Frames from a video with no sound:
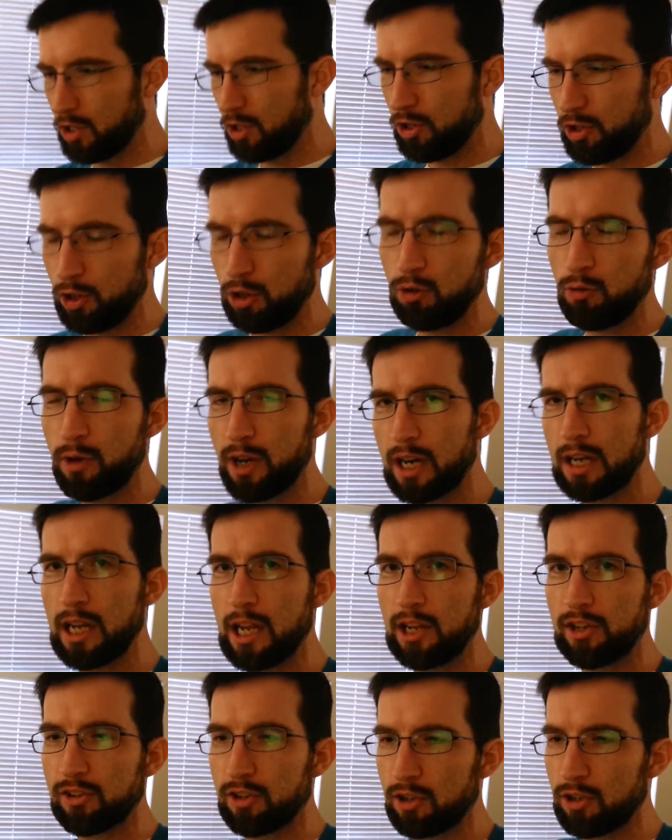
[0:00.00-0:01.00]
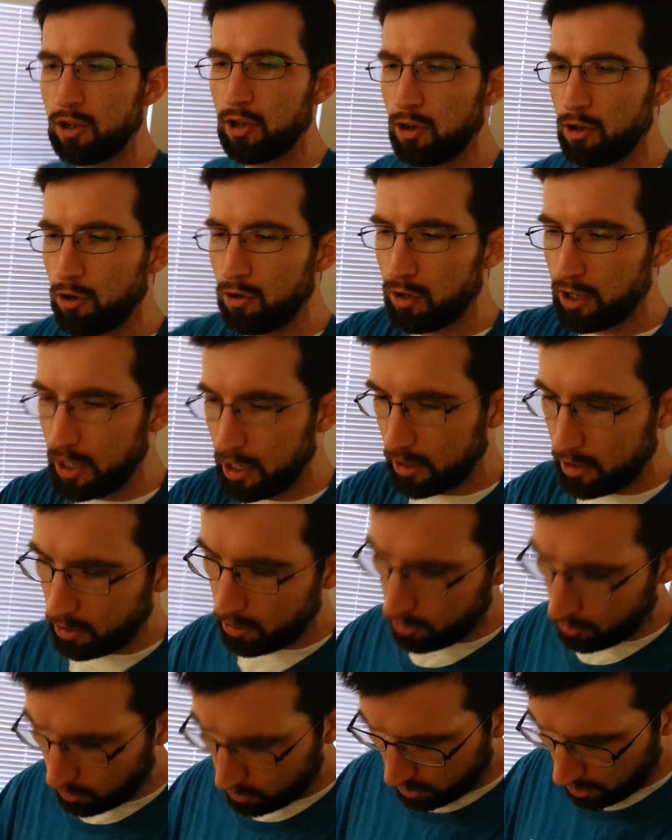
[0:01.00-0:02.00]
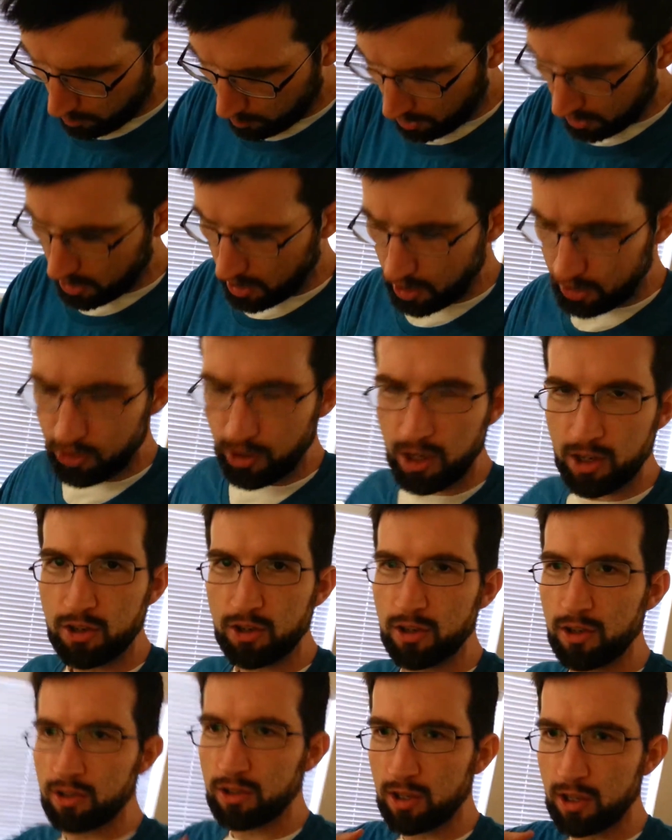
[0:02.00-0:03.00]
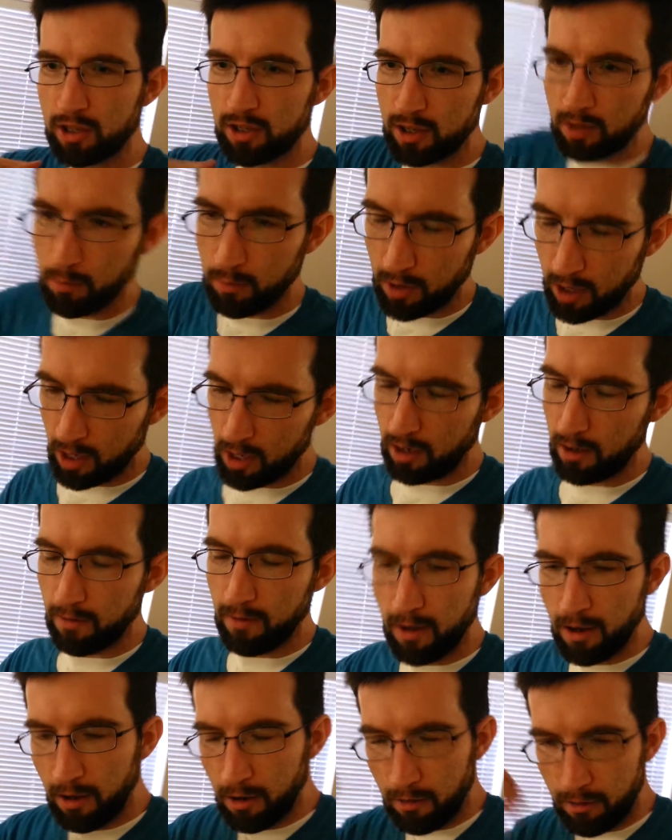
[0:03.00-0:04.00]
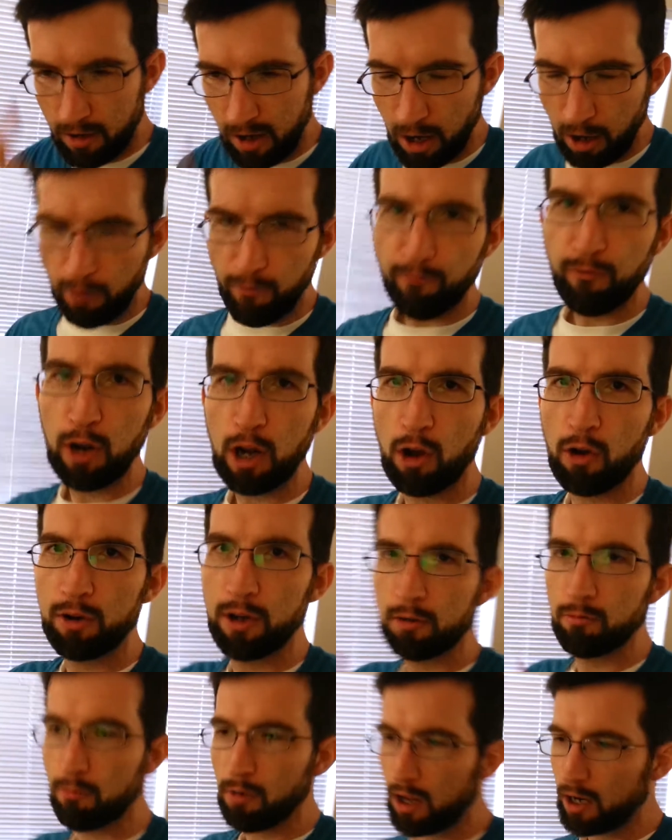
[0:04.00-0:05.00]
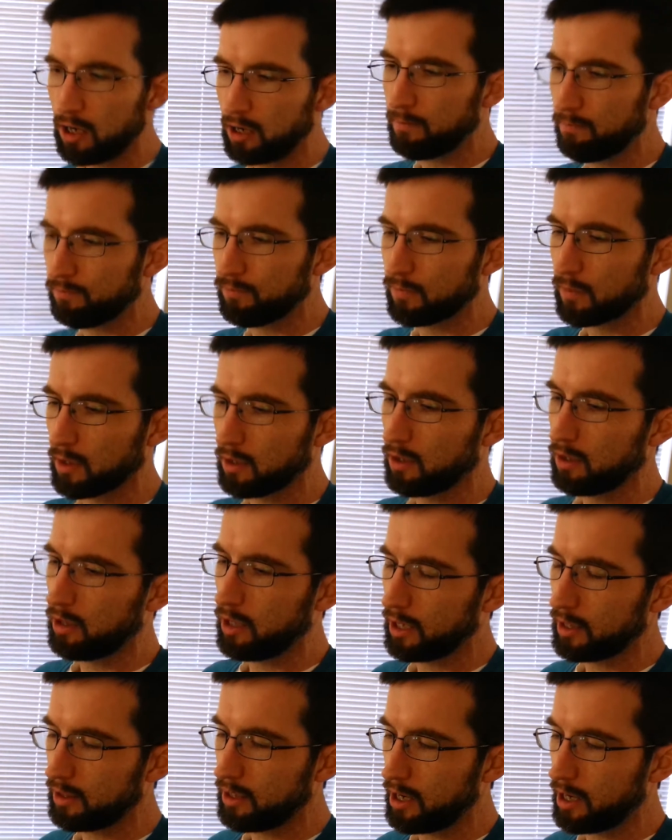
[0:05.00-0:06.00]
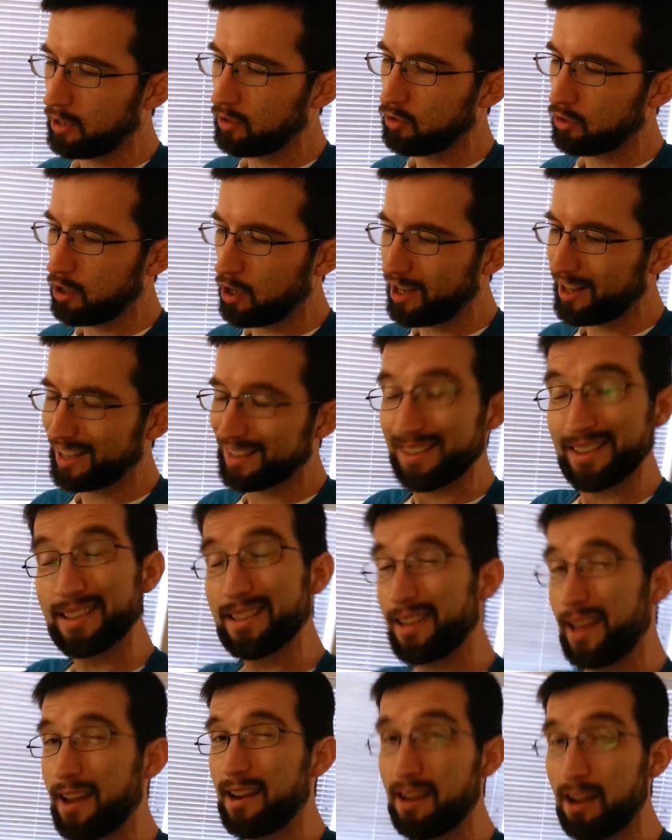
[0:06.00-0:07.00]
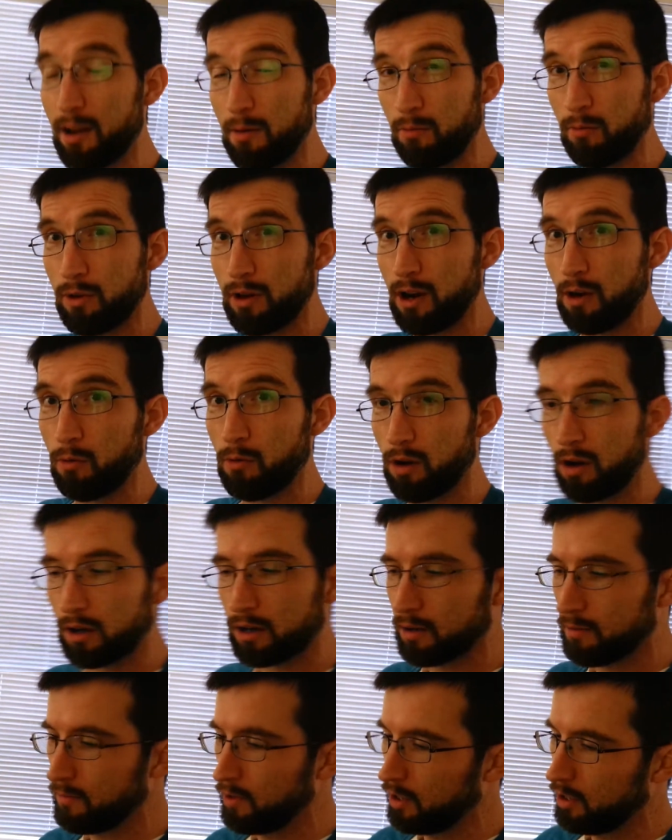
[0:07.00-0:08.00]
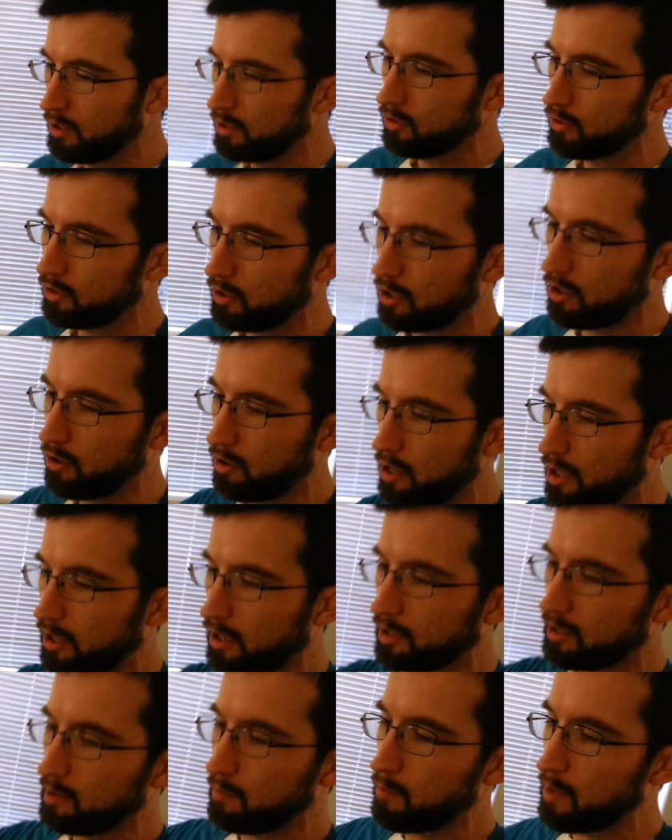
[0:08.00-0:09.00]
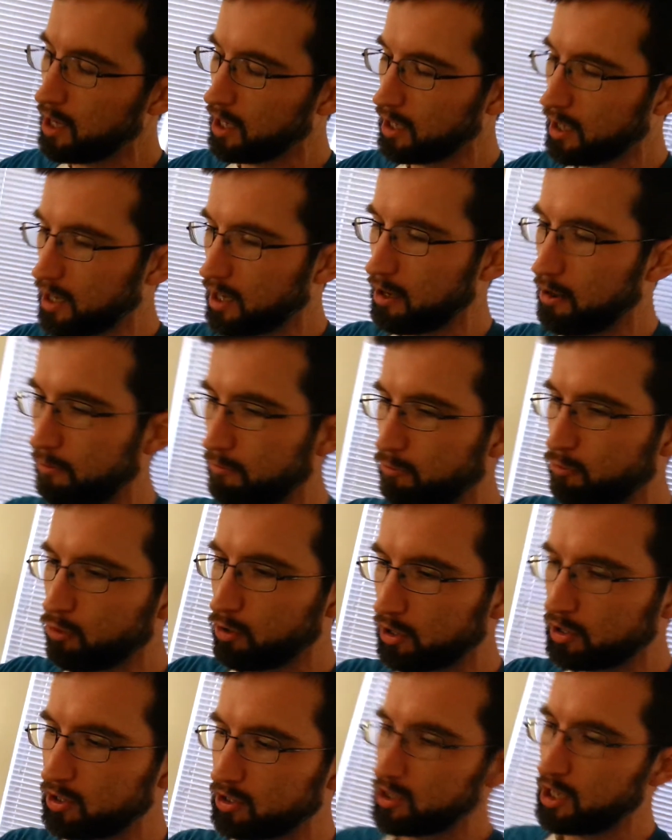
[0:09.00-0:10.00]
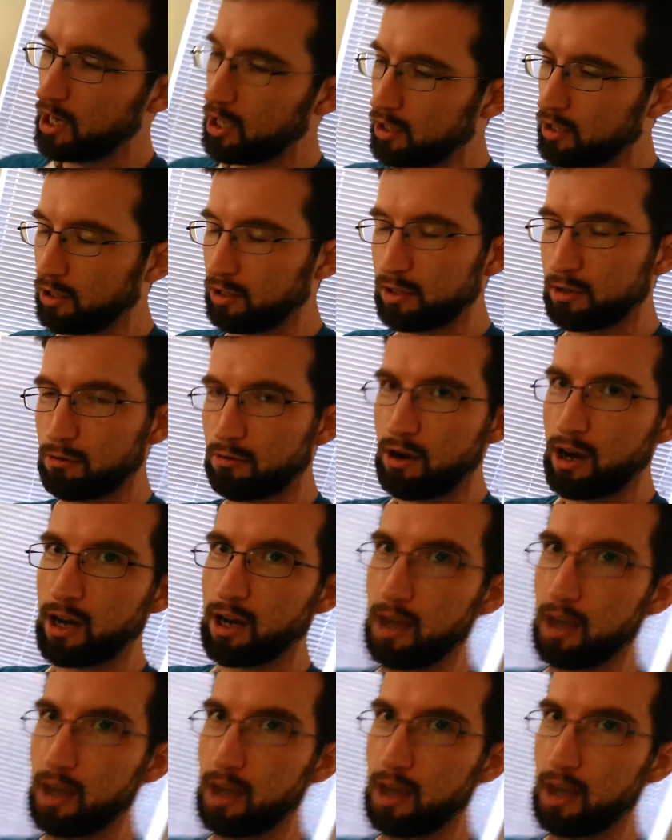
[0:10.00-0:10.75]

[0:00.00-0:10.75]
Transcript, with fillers: do what it needs to do, get the whole stomach digestion system kind of, flowing and running like that. So I like to stand up when I work. So I like to make kind of workstations where I